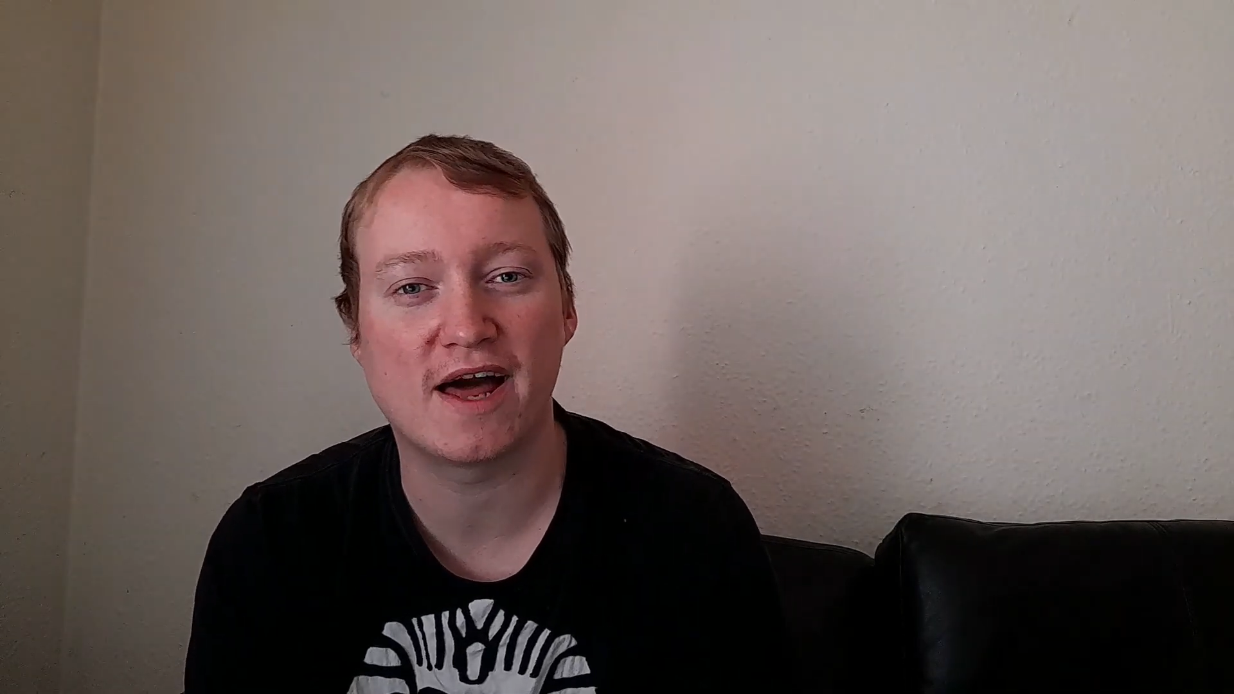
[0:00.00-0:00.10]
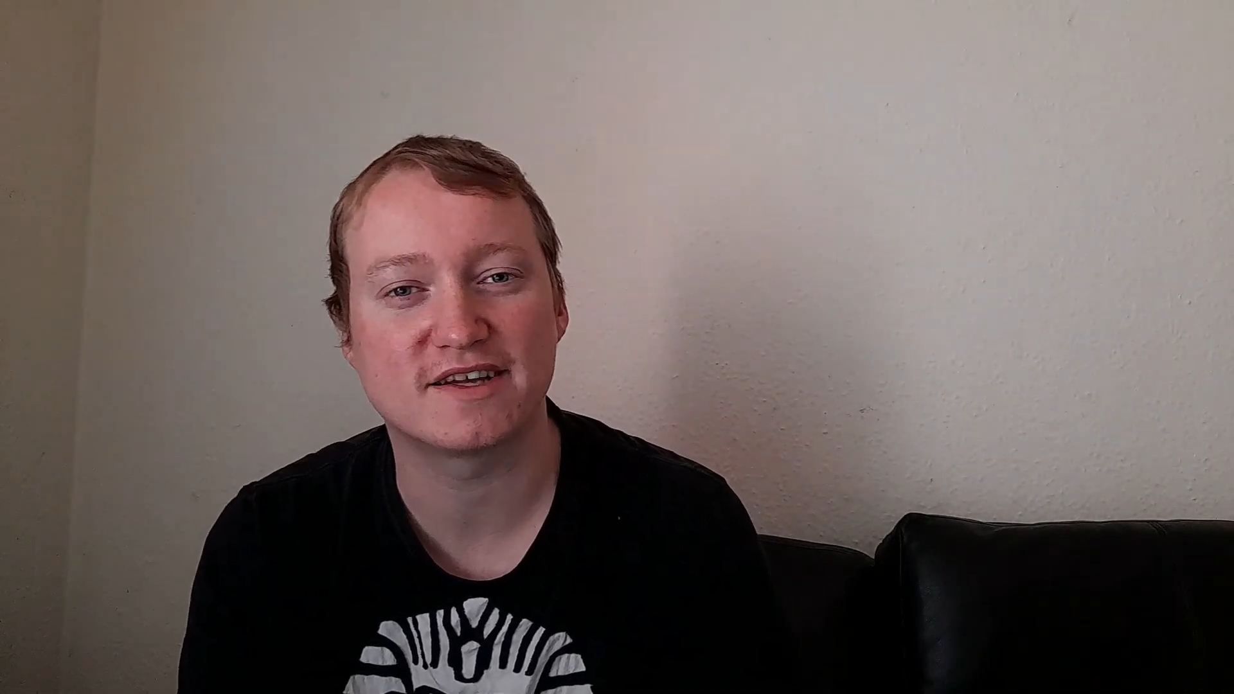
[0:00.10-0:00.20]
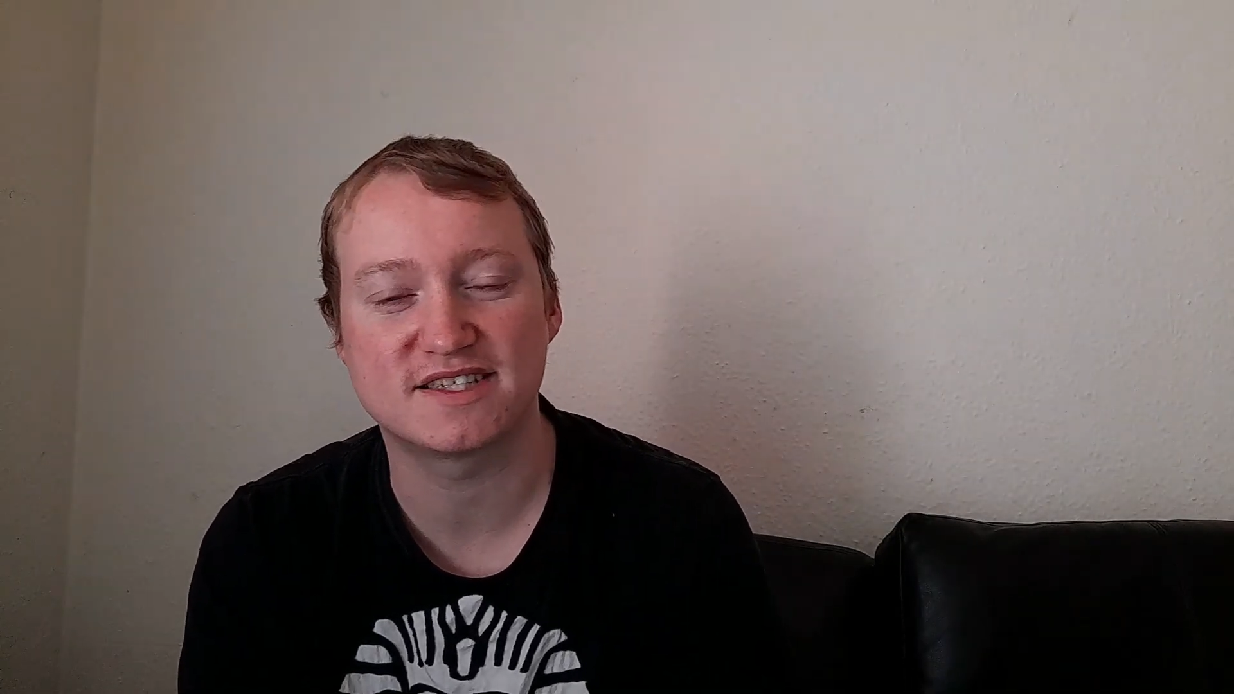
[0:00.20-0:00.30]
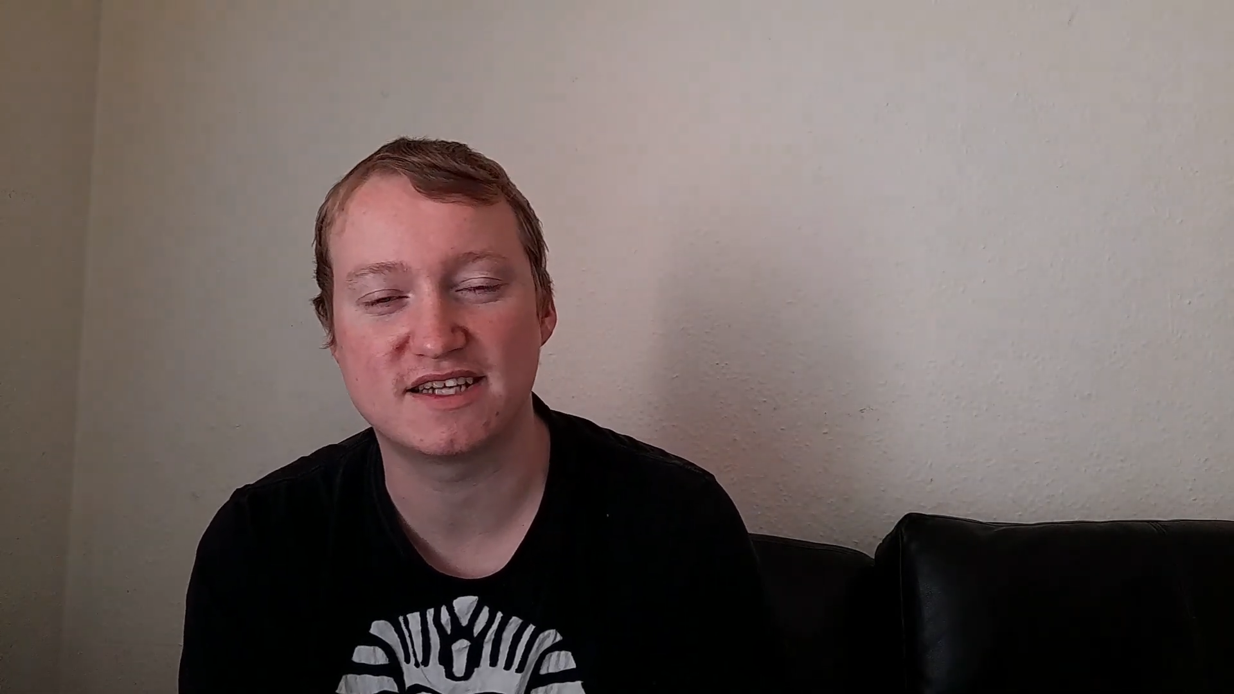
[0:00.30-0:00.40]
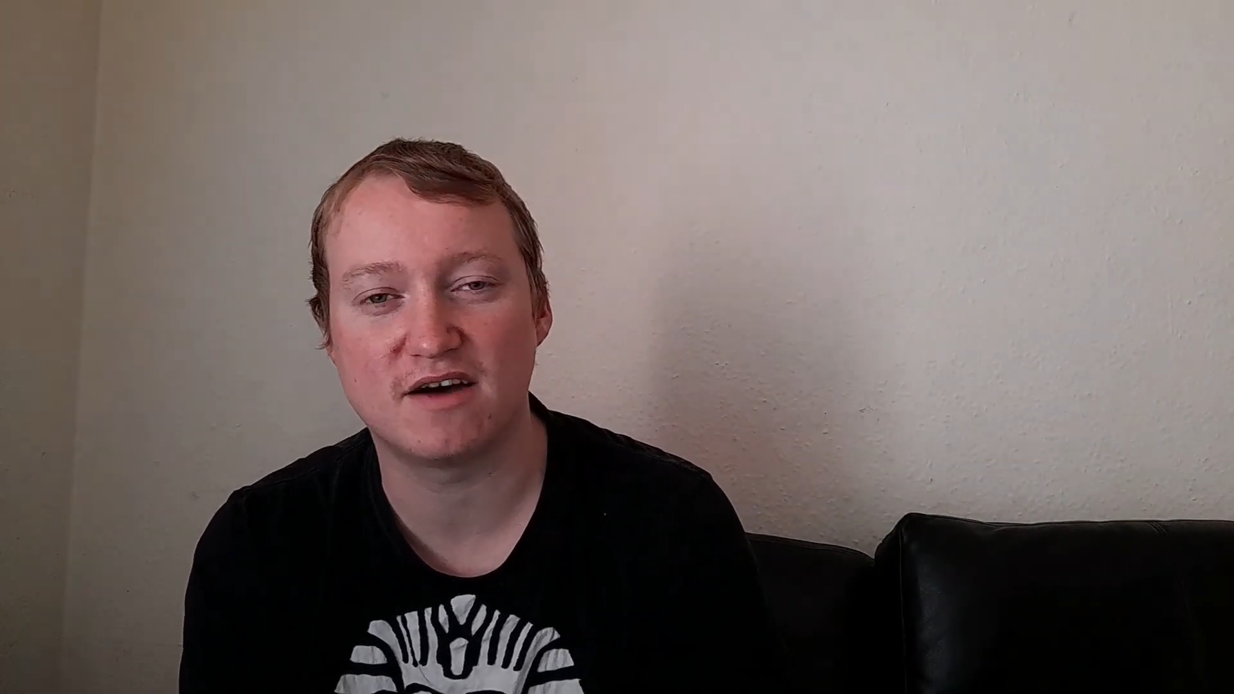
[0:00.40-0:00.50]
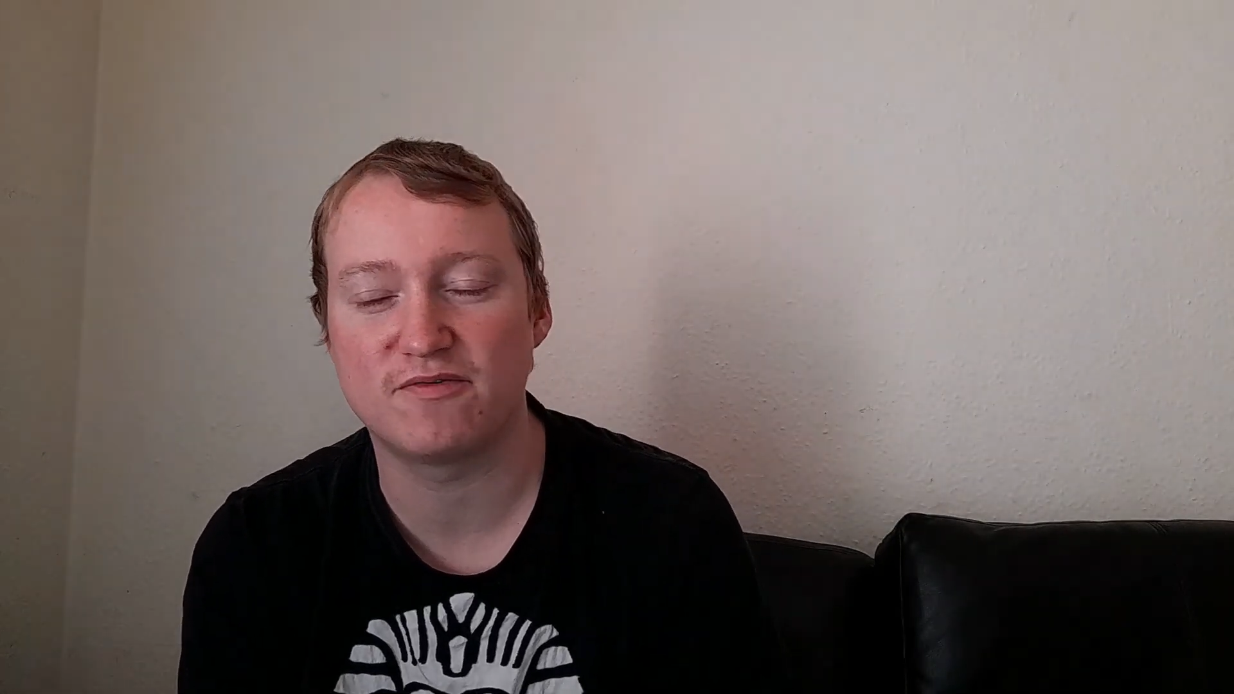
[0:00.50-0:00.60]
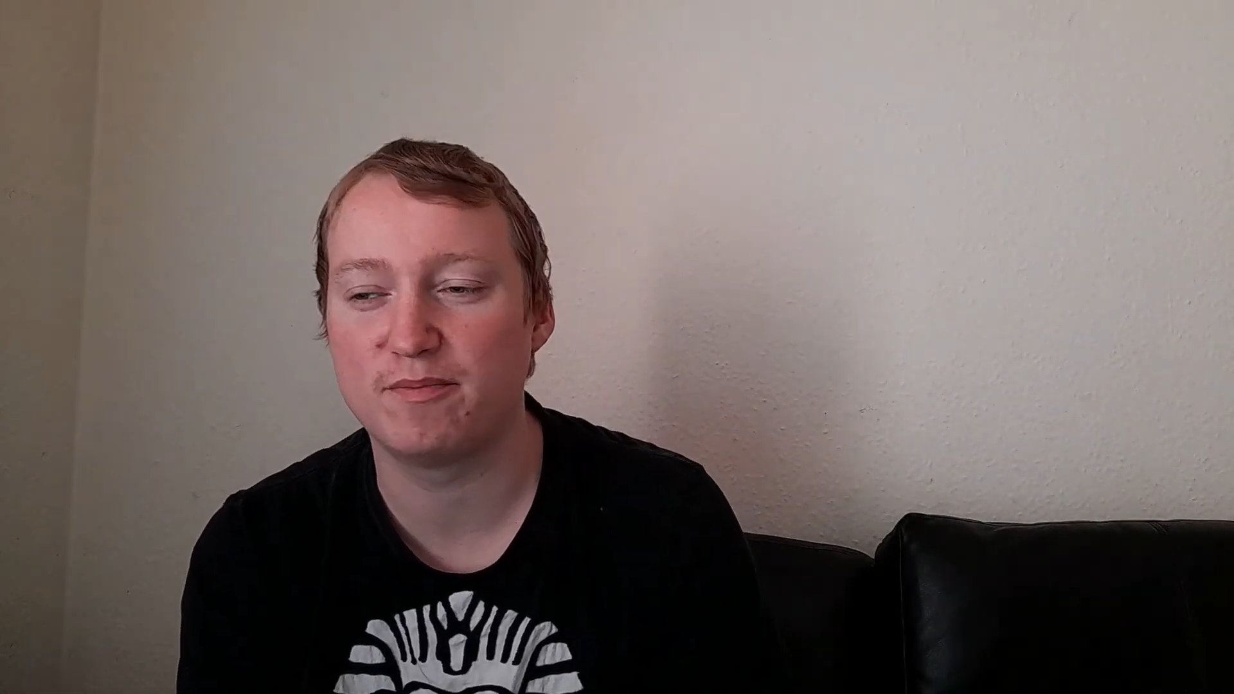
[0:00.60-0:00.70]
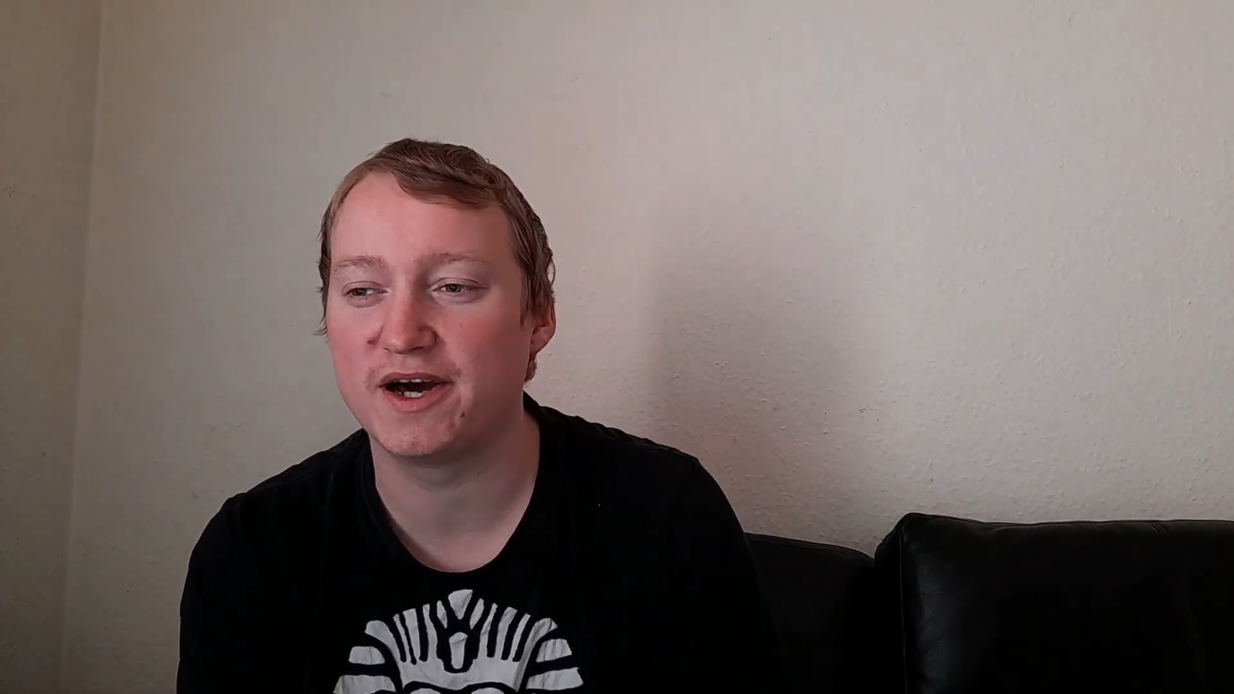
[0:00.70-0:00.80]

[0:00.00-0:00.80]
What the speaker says: lot of stuff.